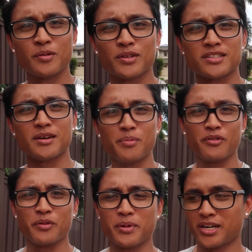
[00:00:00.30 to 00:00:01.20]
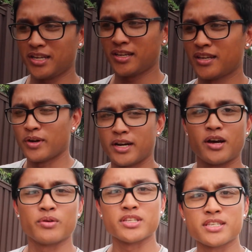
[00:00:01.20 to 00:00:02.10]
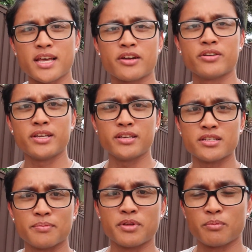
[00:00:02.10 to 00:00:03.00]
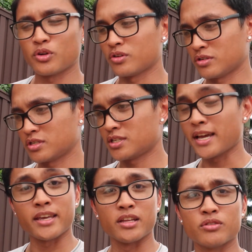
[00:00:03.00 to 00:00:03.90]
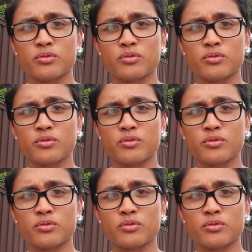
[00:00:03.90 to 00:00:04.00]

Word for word: What's up everybody? Right now it's Saturday, September 2nd,